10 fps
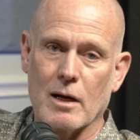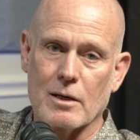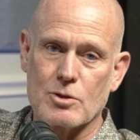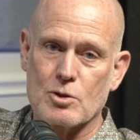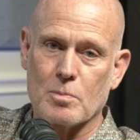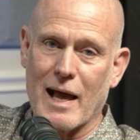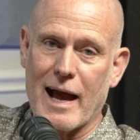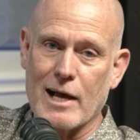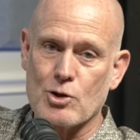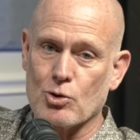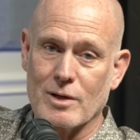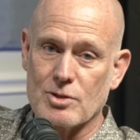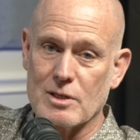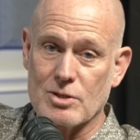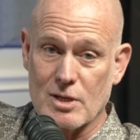Splash or
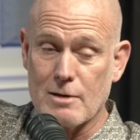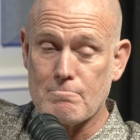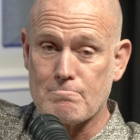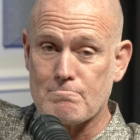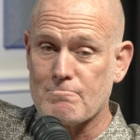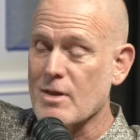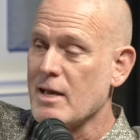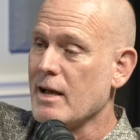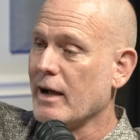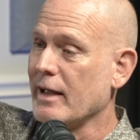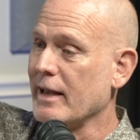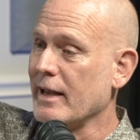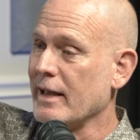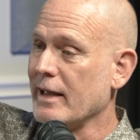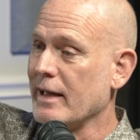STC.
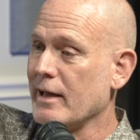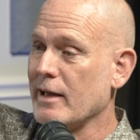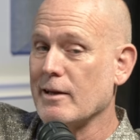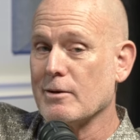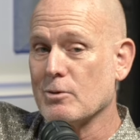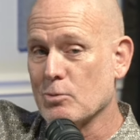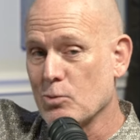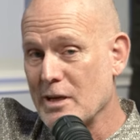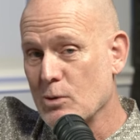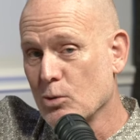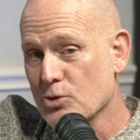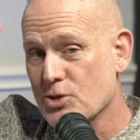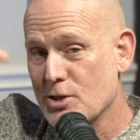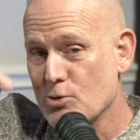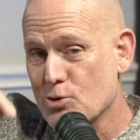And we will
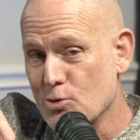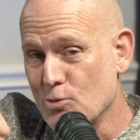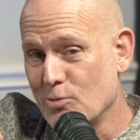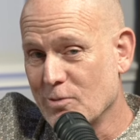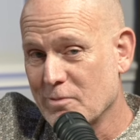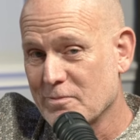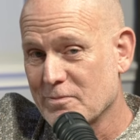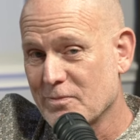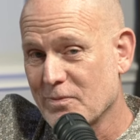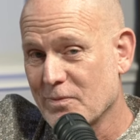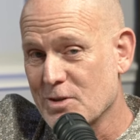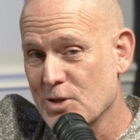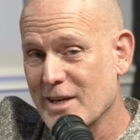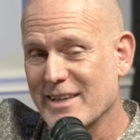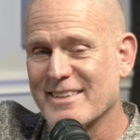see you soon. See ya.